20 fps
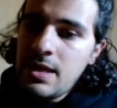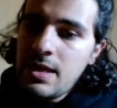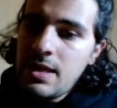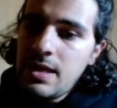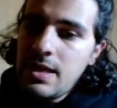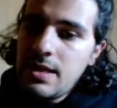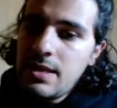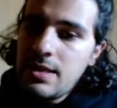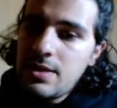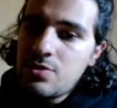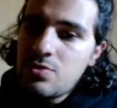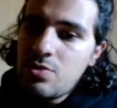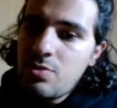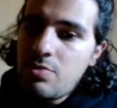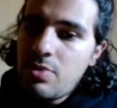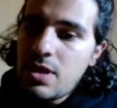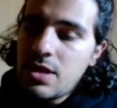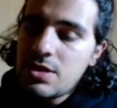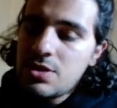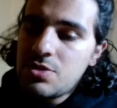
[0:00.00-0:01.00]
in this
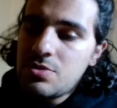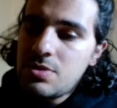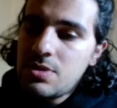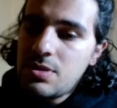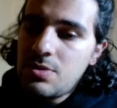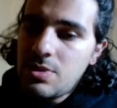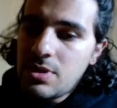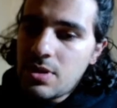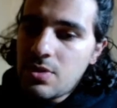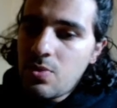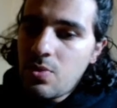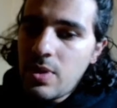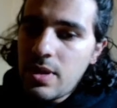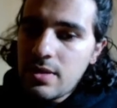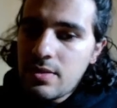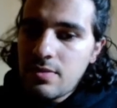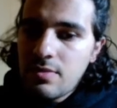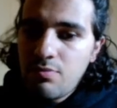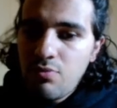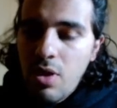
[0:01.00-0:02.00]
repository with the
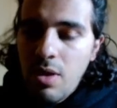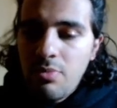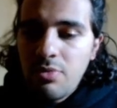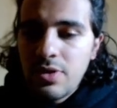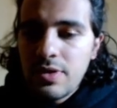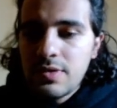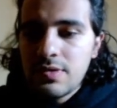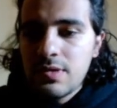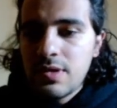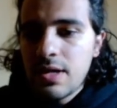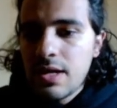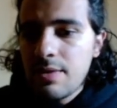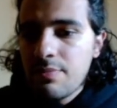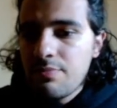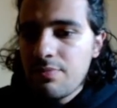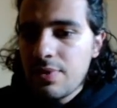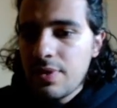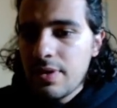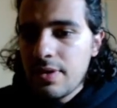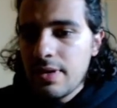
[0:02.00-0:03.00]
weights properly set
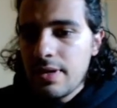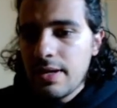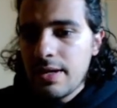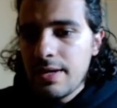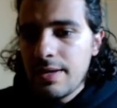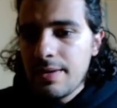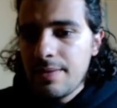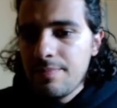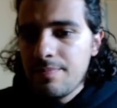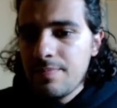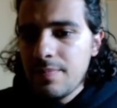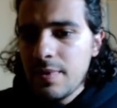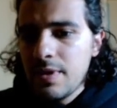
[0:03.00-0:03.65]
up um,